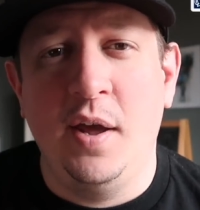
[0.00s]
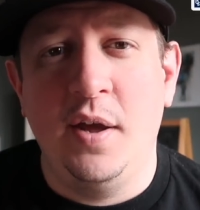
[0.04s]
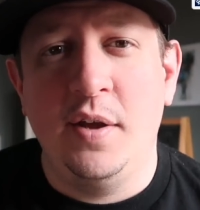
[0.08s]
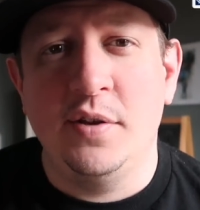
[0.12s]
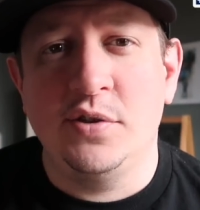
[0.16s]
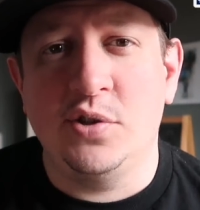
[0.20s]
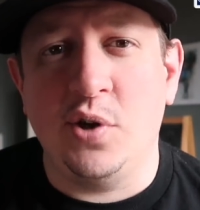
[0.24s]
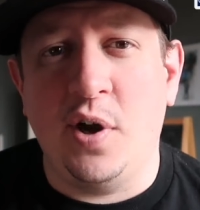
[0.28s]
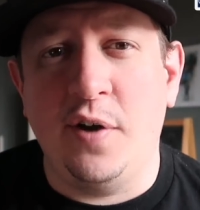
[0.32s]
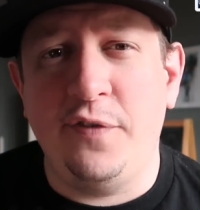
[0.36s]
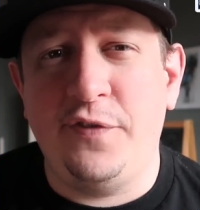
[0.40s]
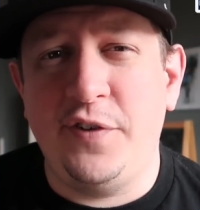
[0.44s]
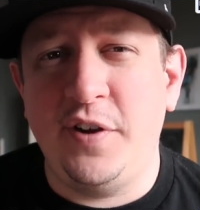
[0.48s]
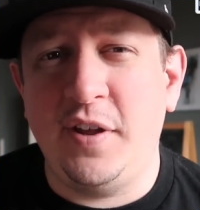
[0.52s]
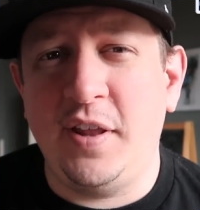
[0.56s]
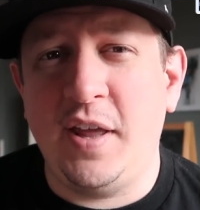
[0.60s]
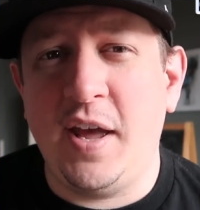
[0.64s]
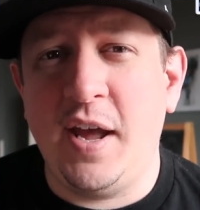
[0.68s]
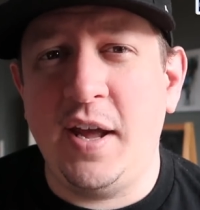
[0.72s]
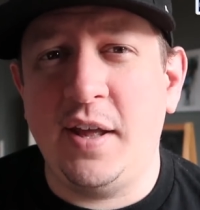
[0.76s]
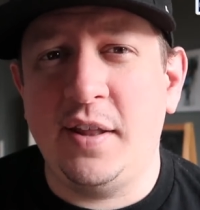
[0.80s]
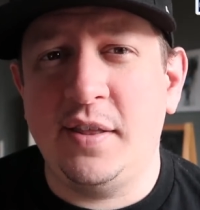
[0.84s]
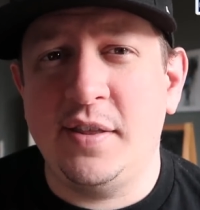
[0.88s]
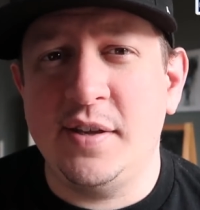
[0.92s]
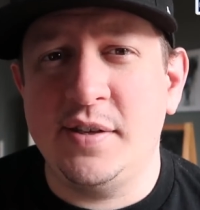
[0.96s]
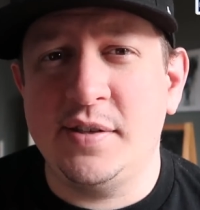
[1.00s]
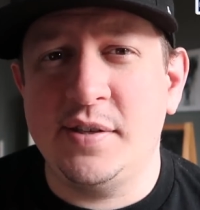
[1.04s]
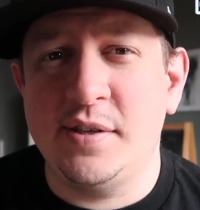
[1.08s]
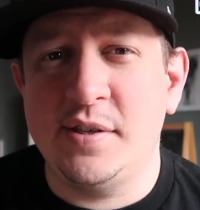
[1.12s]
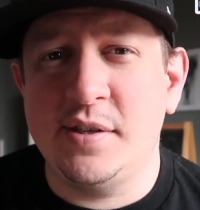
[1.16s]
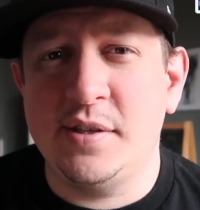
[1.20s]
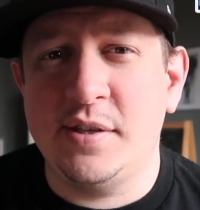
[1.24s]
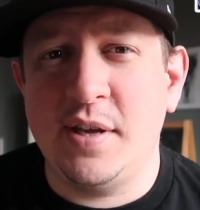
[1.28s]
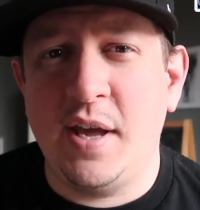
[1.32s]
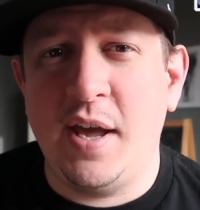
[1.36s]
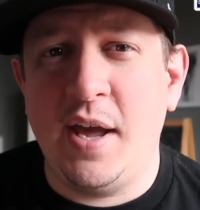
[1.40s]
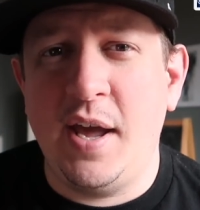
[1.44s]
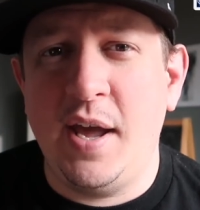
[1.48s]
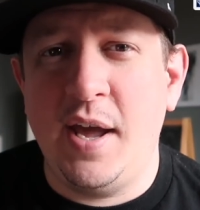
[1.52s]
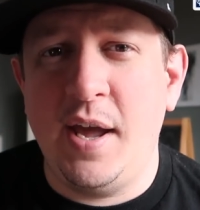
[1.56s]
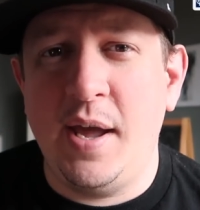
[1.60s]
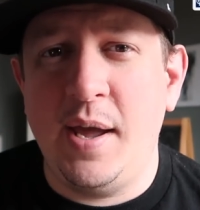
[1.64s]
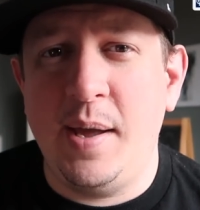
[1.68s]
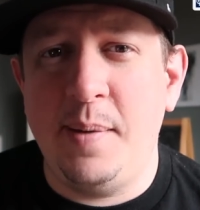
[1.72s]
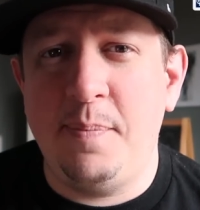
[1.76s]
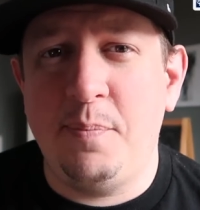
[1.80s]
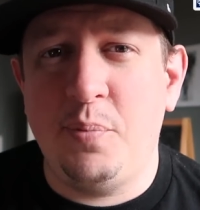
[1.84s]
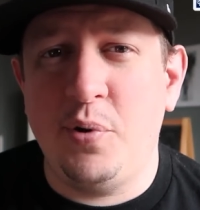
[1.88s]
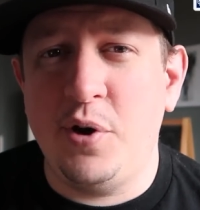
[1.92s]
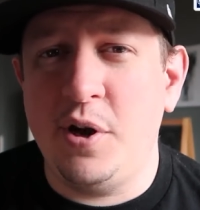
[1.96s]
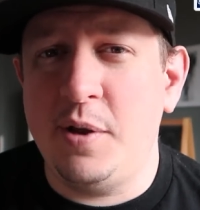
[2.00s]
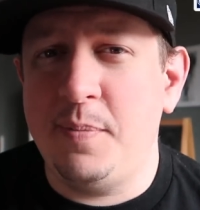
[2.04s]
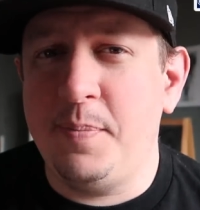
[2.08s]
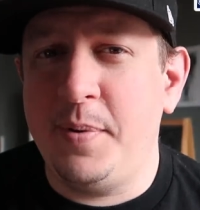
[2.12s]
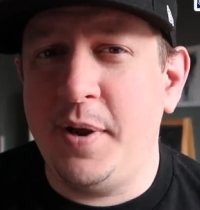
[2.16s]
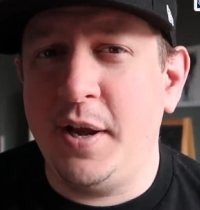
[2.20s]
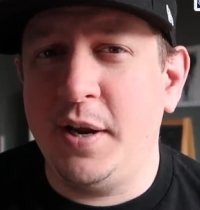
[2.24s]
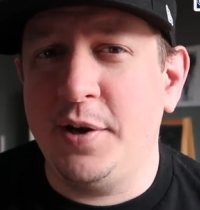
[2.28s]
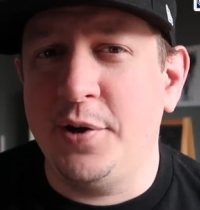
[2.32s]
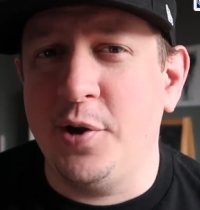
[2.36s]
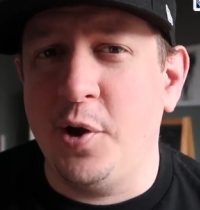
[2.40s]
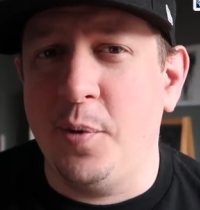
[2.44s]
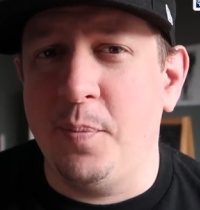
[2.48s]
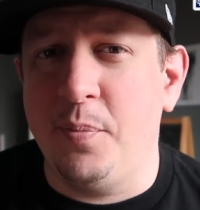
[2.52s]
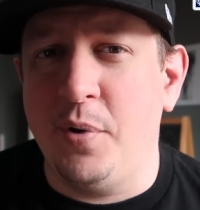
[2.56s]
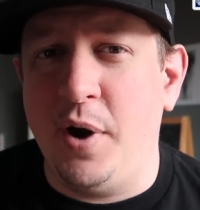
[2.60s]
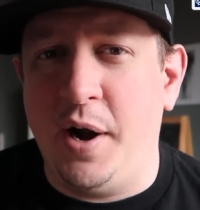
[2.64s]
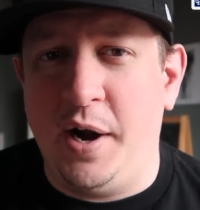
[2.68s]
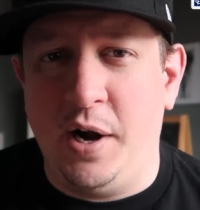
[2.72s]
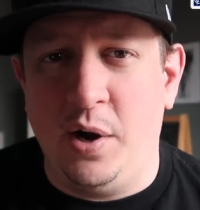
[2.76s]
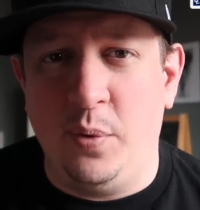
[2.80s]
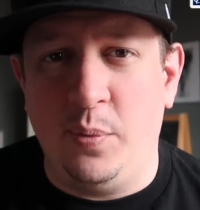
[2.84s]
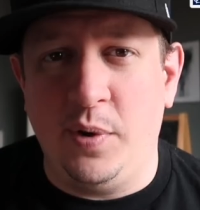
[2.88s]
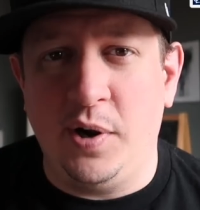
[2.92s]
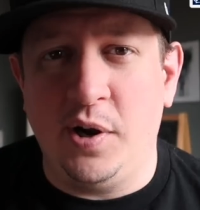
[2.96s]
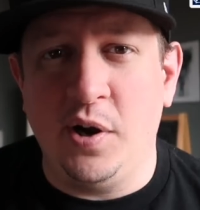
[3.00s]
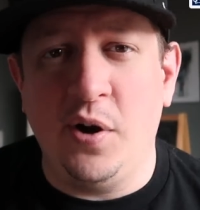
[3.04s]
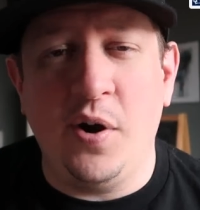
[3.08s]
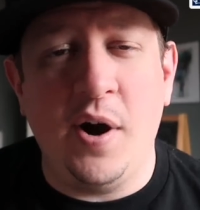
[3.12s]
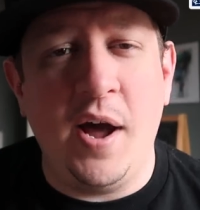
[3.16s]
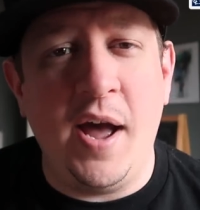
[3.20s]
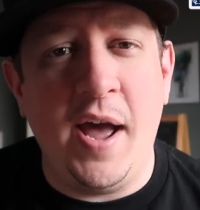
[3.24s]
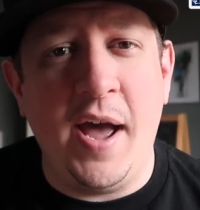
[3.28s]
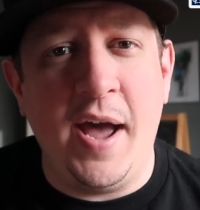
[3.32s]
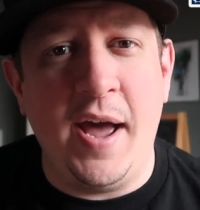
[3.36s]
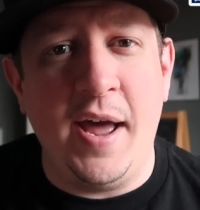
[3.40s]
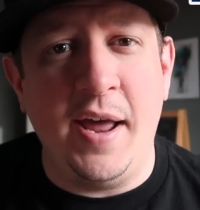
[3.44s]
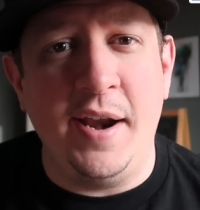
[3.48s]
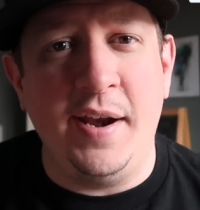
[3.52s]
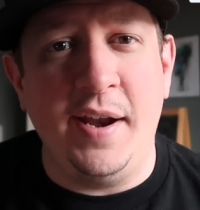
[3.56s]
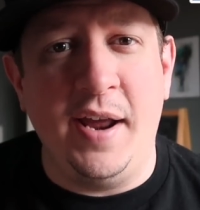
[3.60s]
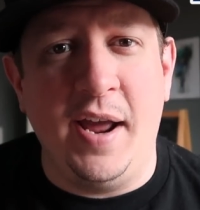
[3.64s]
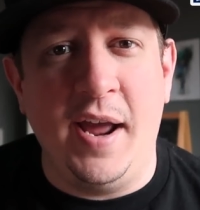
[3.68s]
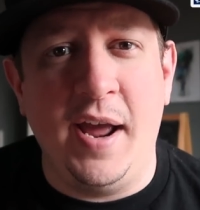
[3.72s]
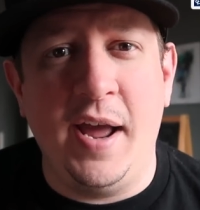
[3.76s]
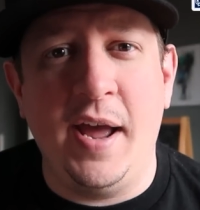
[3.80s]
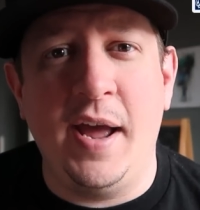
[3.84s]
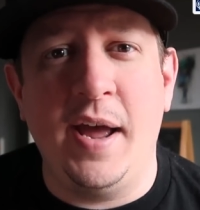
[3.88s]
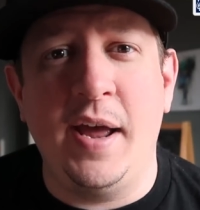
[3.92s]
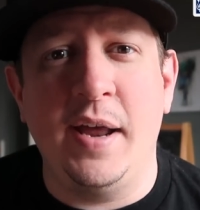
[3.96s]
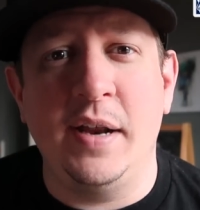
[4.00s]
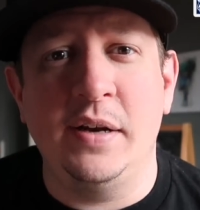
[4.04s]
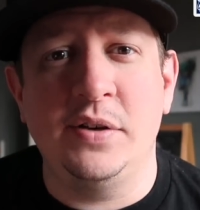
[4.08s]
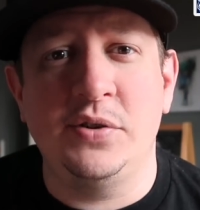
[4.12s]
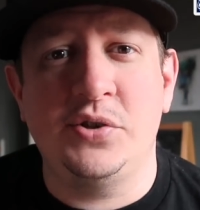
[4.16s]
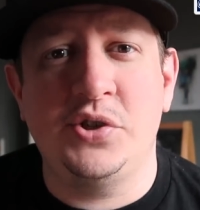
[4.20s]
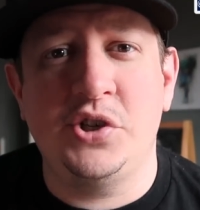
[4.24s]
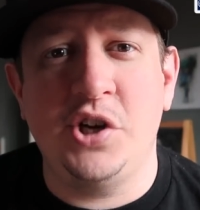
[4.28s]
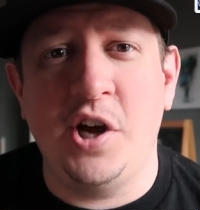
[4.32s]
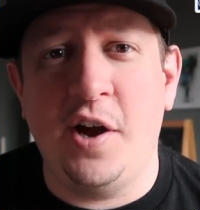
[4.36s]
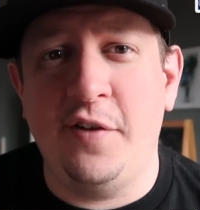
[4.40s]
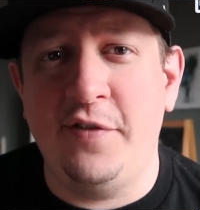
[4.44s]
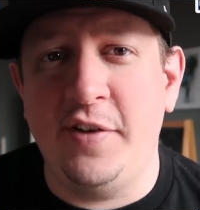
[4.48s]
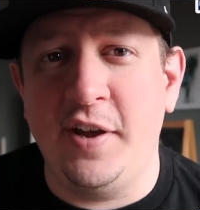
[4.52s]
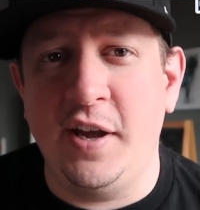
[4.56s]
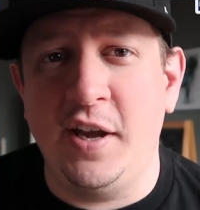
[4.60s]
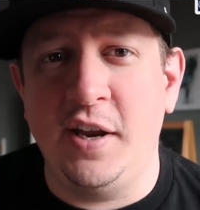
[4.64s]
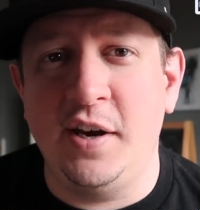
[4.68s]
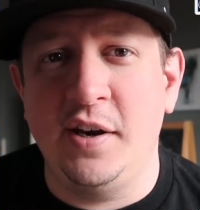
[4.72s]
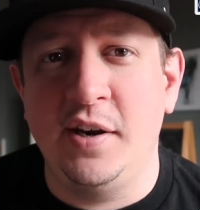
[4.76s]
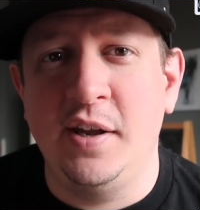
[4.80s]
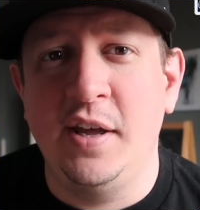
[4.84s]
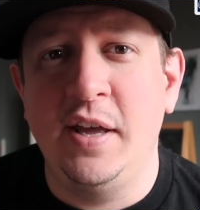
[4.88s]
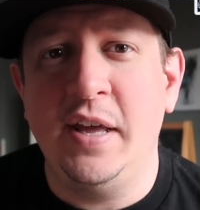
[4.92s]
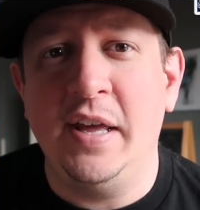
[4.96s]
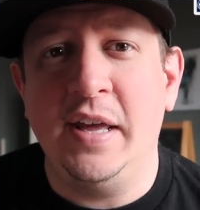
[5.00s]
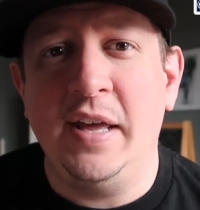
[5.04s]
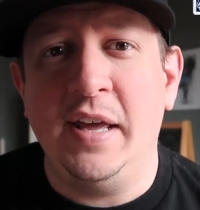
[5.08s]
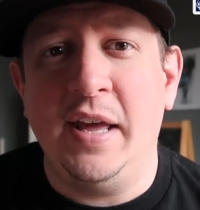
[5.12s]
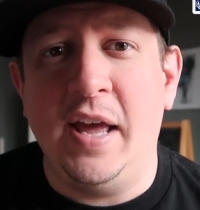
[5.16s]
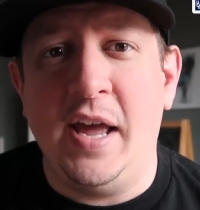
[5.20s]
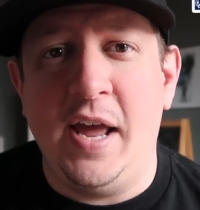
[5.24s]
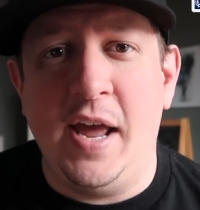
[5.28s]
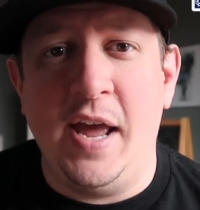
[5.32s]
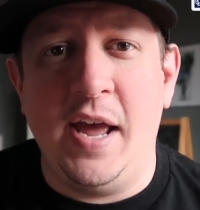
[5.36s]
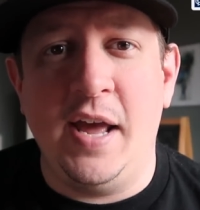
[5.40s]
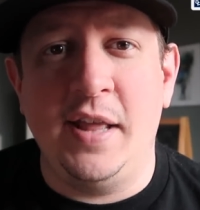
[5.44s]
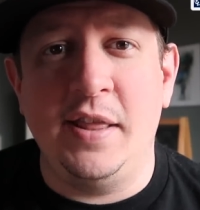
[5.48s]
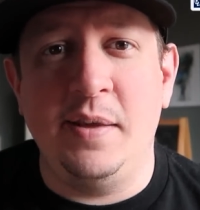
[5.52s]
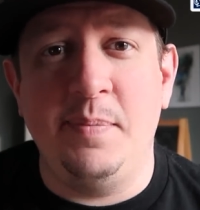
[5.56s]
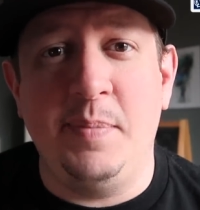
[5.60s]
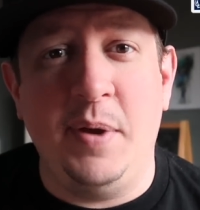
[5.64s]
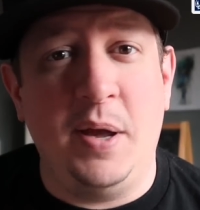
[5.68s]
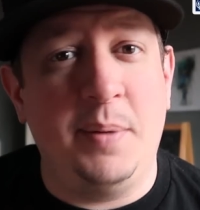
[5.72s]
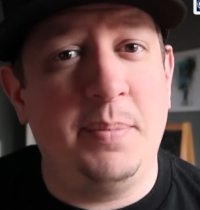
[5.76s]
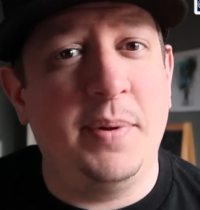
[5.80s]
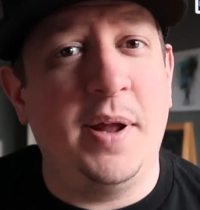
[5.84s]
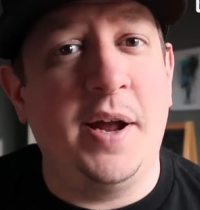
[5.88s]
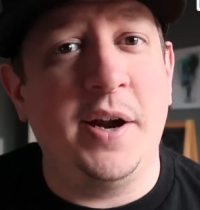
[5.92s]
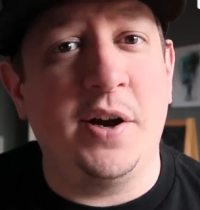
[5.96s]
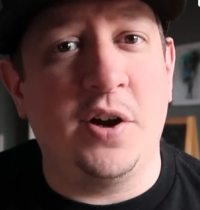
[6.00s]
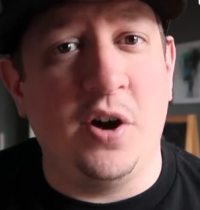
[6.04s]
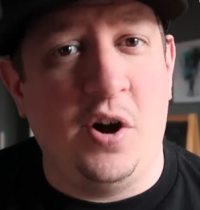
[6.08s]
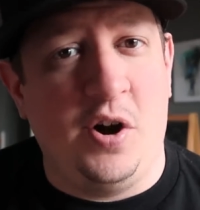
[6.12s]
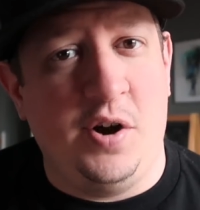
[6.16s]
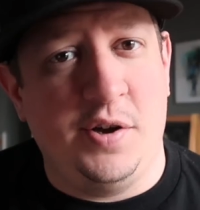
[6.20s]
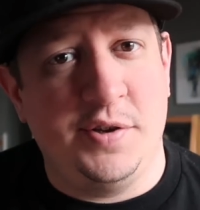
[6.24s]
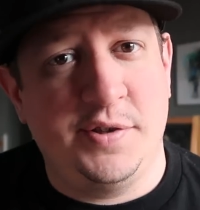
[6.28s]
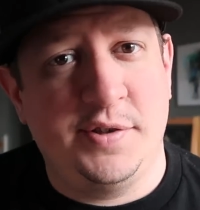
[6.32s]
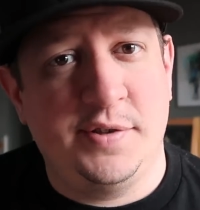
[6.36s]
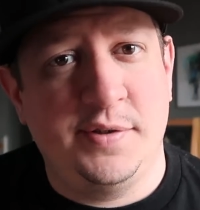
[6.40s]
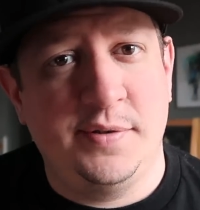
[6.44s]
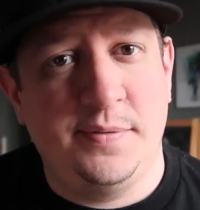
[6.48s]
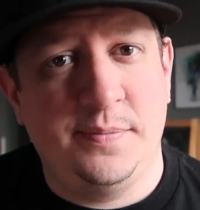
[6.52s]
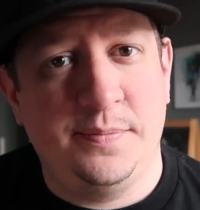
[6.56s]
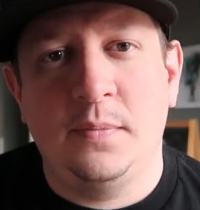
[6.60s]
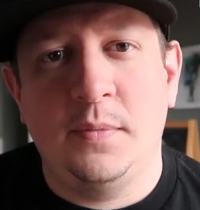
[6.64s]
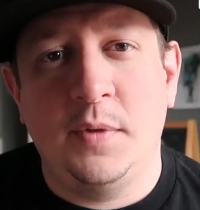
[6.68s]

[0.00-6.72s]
So I feel like this is a pretty big no-brainer. We go ahead and shove in, and the big blind calls.